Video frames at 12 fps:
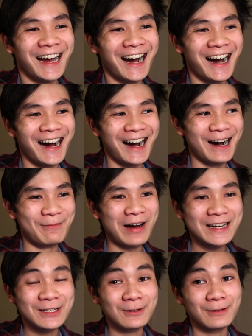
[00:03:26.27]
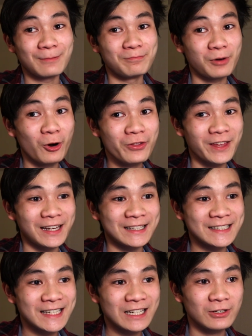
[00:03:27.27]
I took them both in
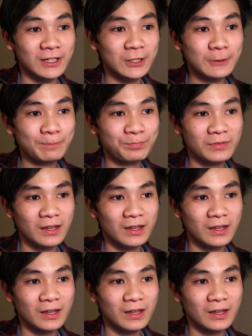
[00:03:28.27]
senior year.